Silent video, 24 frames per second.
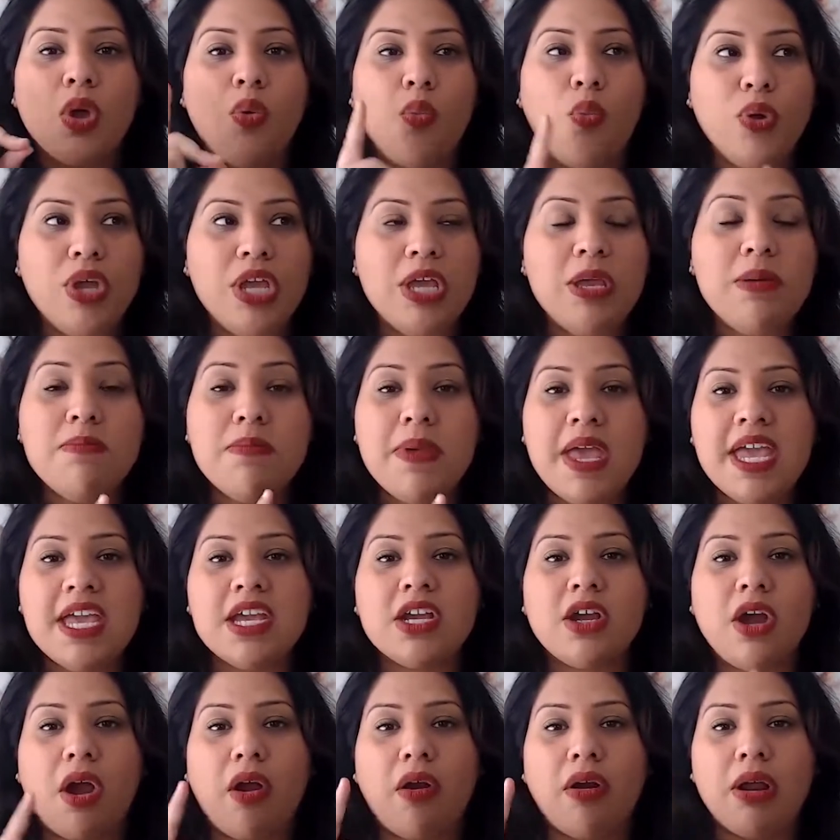we make
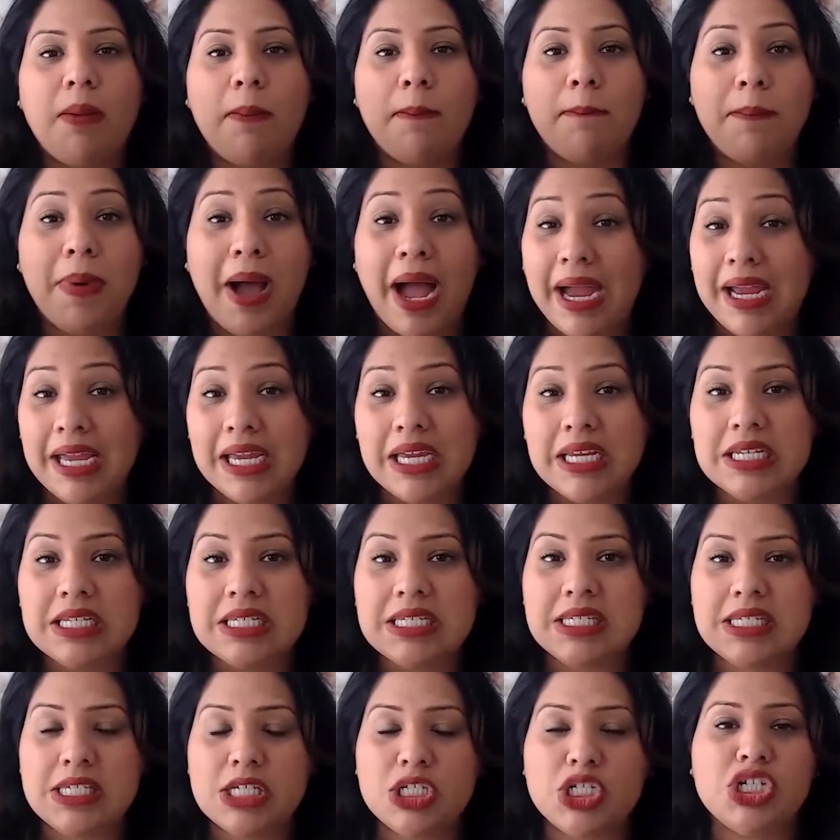our buying
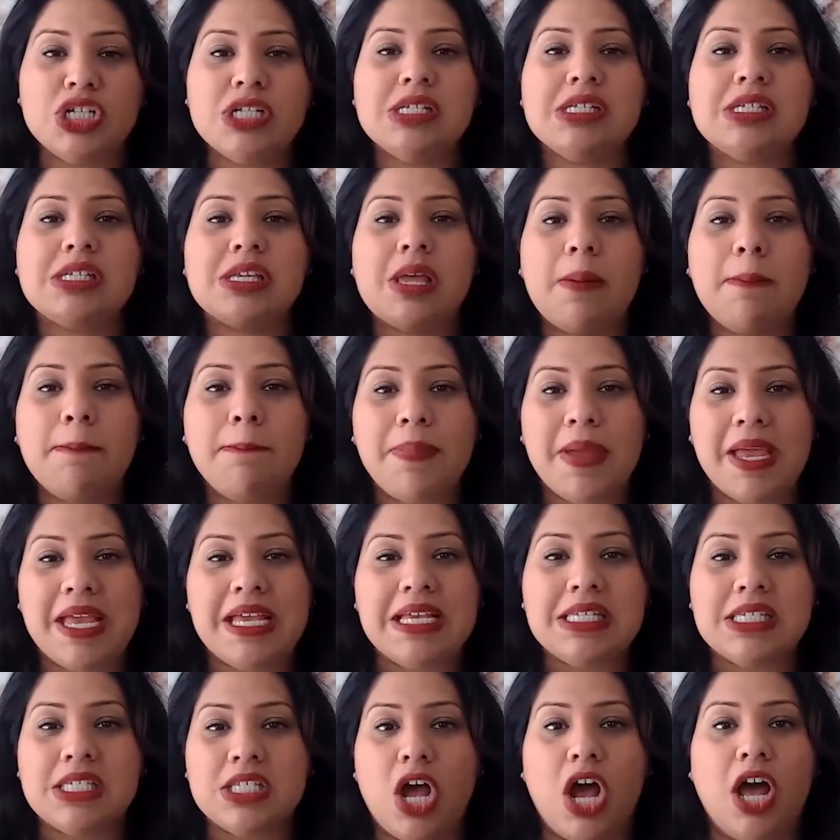decisions
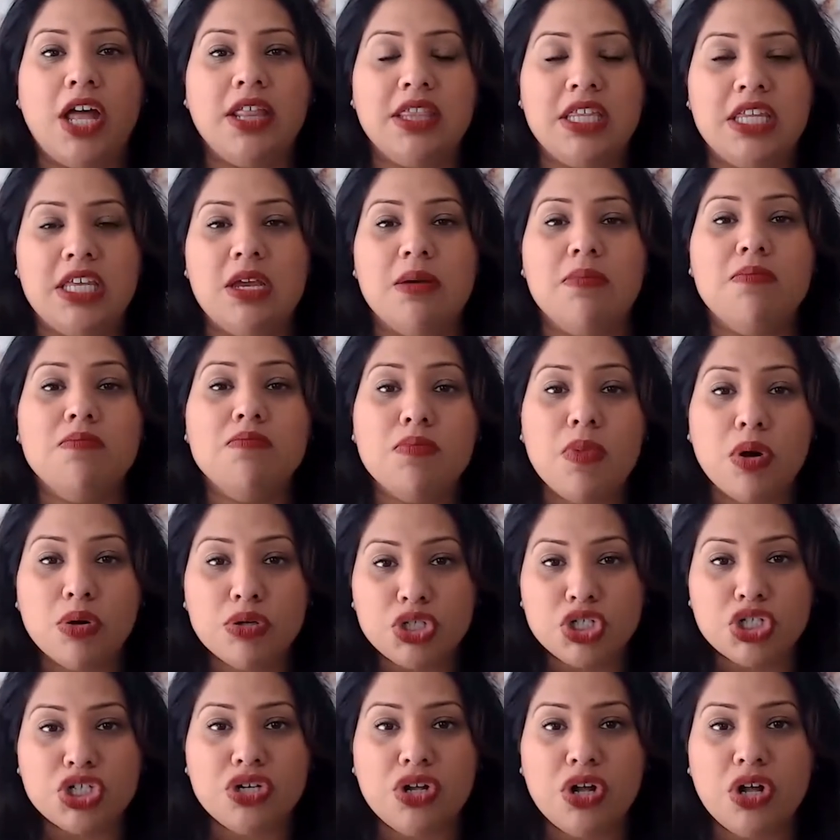based on the
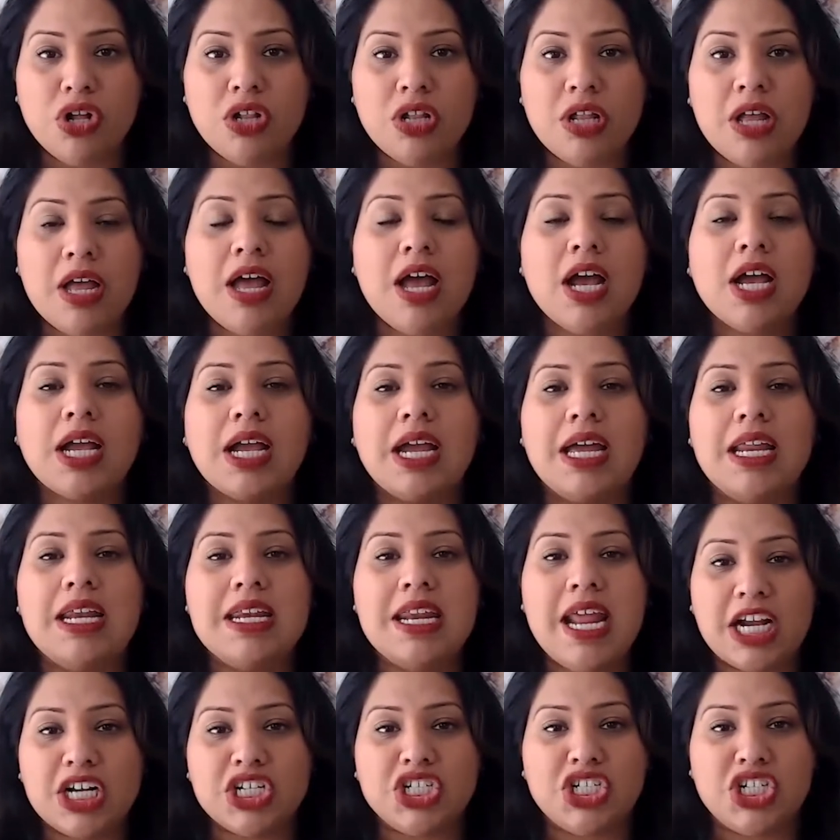emotional
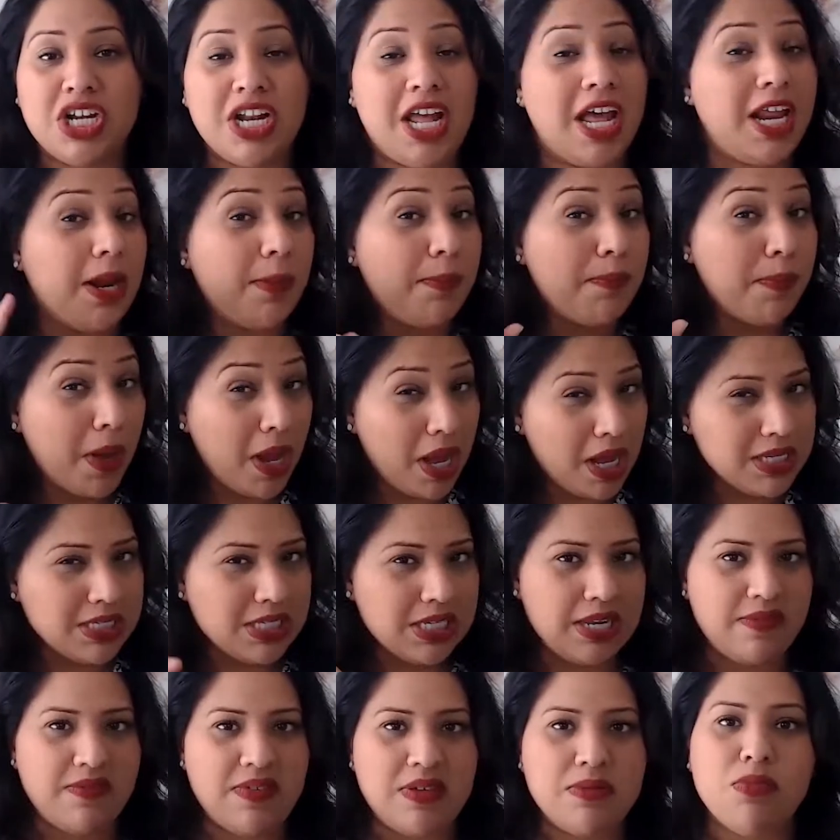connection, and a
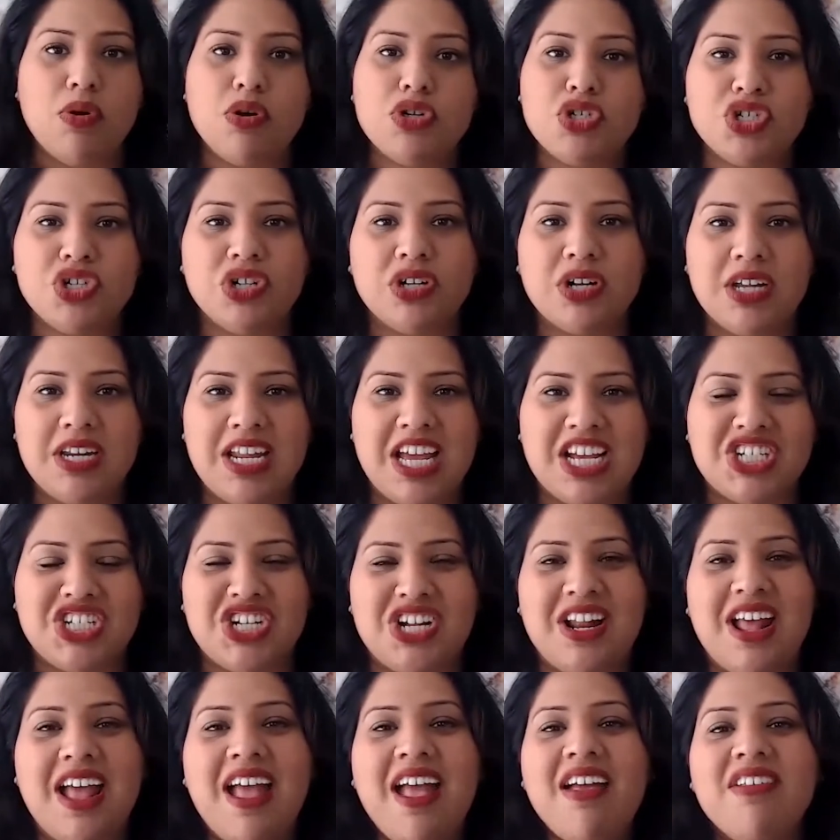positive emotional
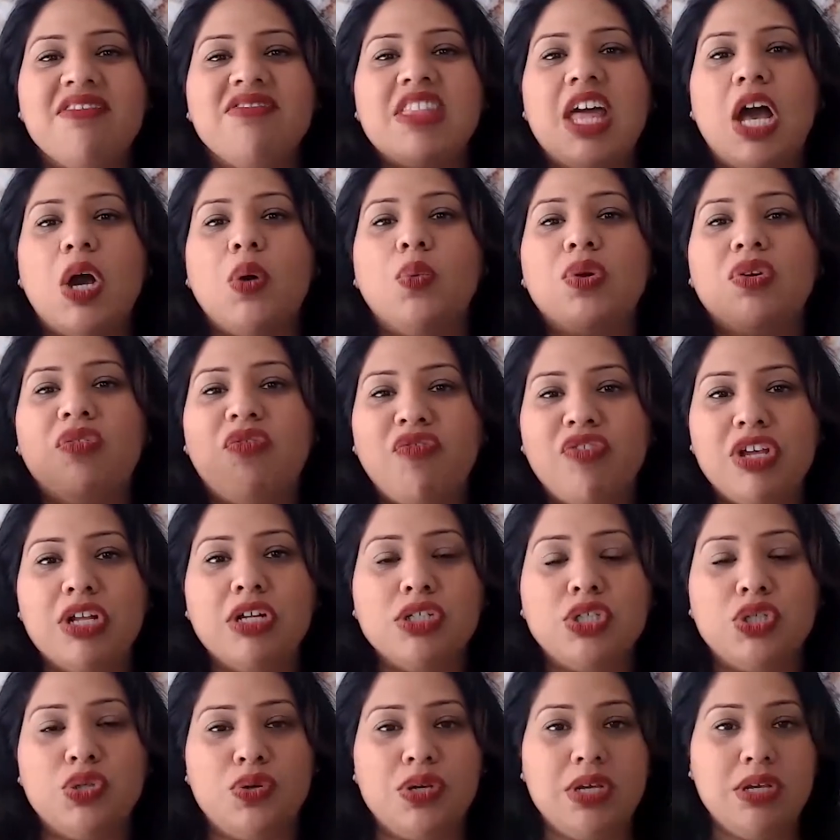connection that we
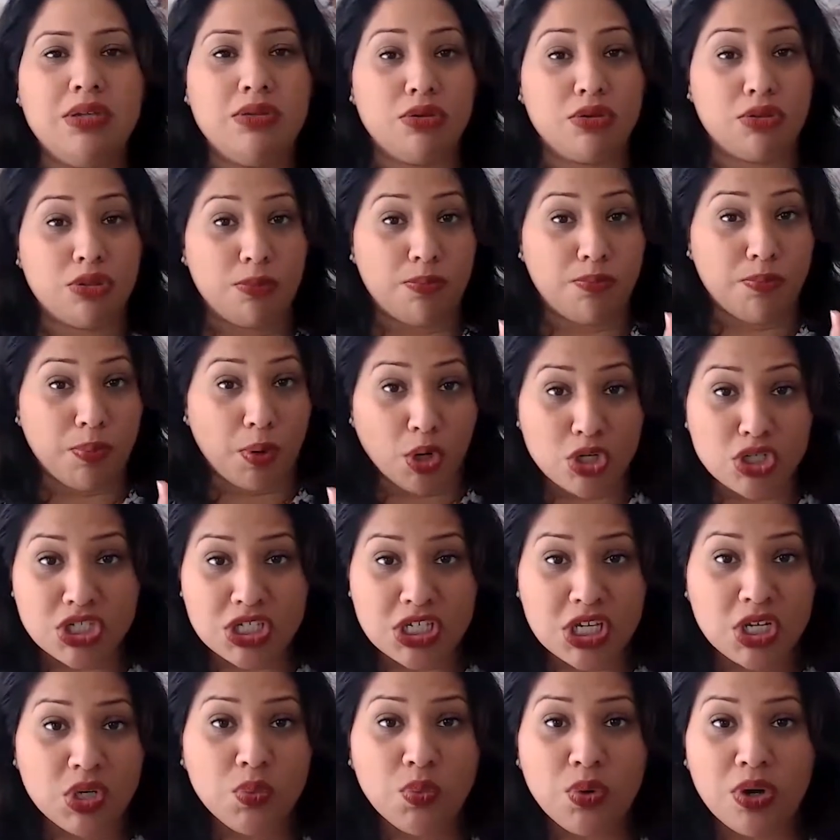feel to either the
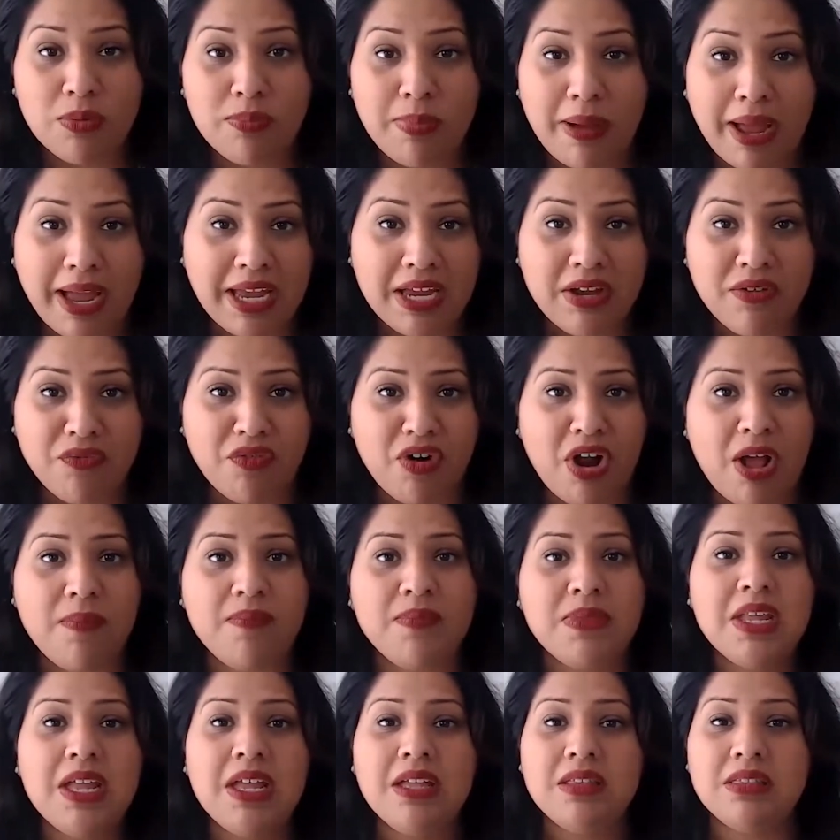person we're buying
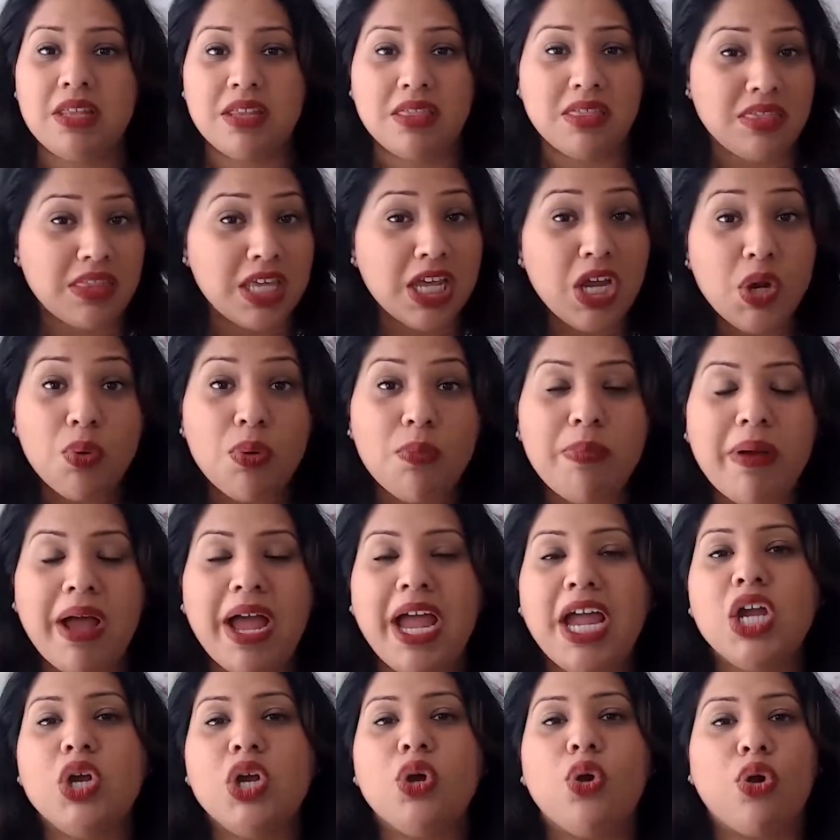from, the thing we're
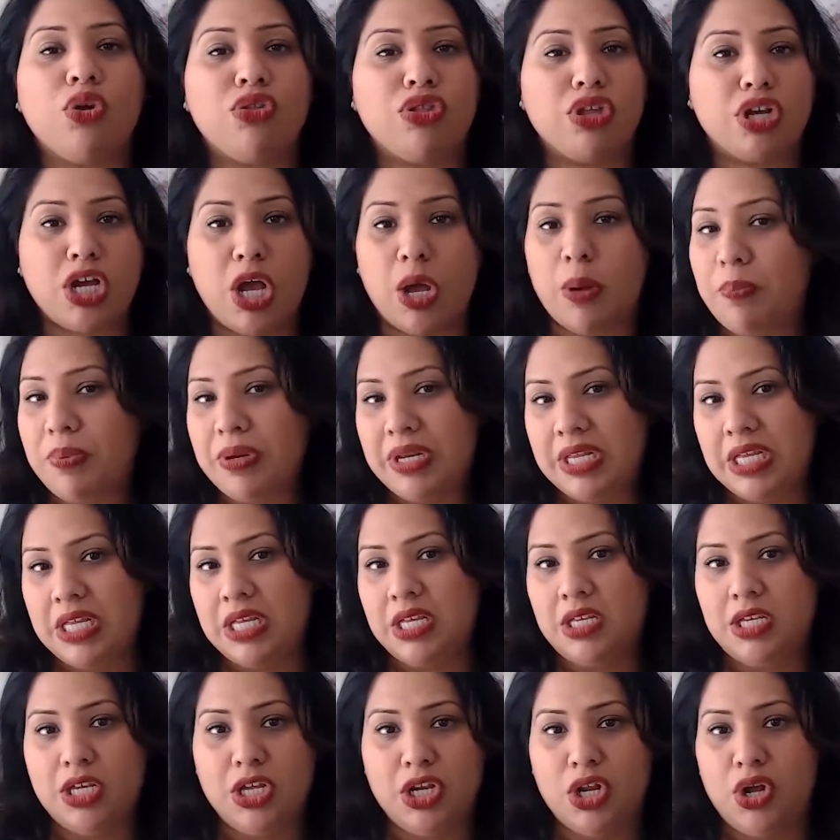buying, or the company,
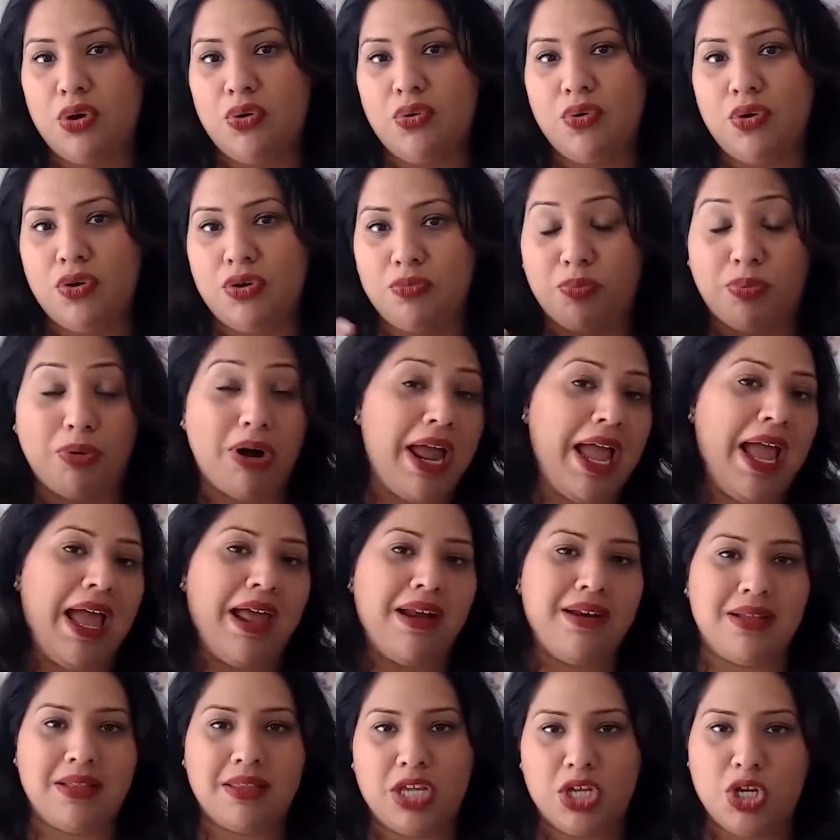the
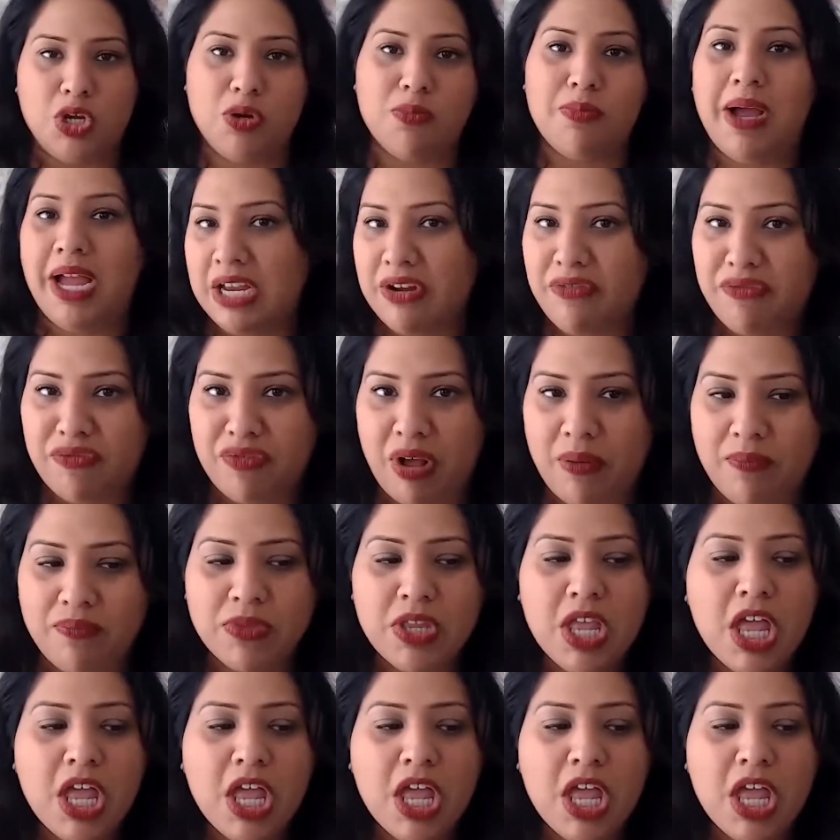brand that you're buying from.